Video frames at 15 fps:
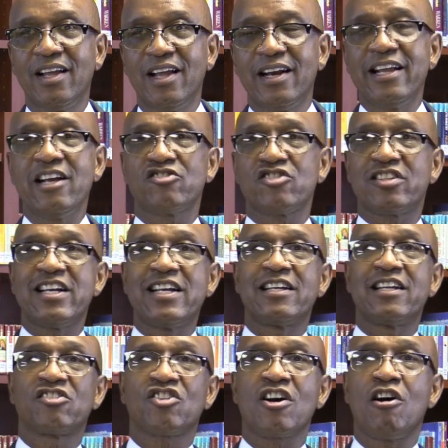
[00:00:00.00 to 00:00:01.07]
There's a thing
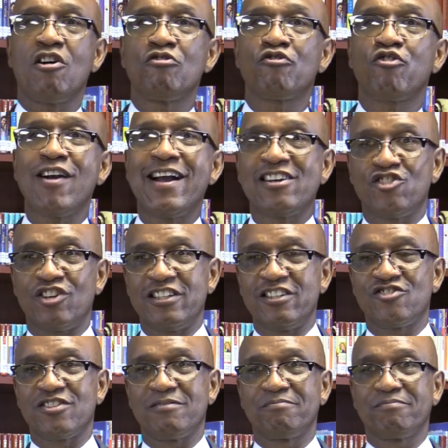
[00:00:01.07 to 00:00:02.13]
that's called
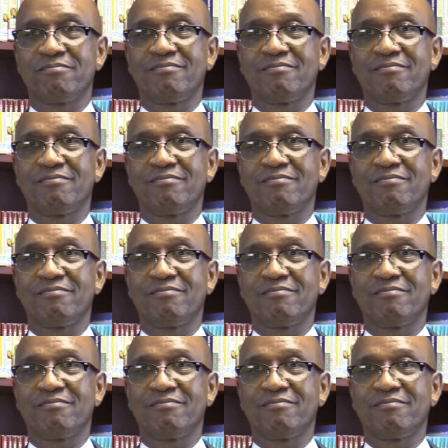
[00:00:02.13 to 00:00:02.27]
frangelism.